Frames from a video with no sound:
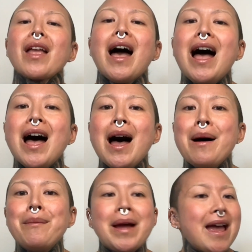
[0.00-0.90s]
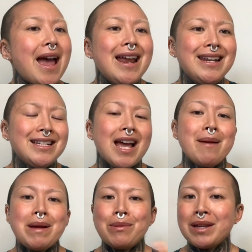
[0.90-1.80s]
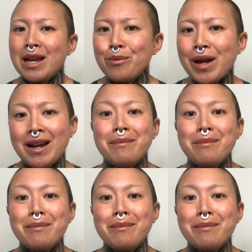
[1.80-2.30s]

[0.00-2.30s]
Anytime I would gain weight,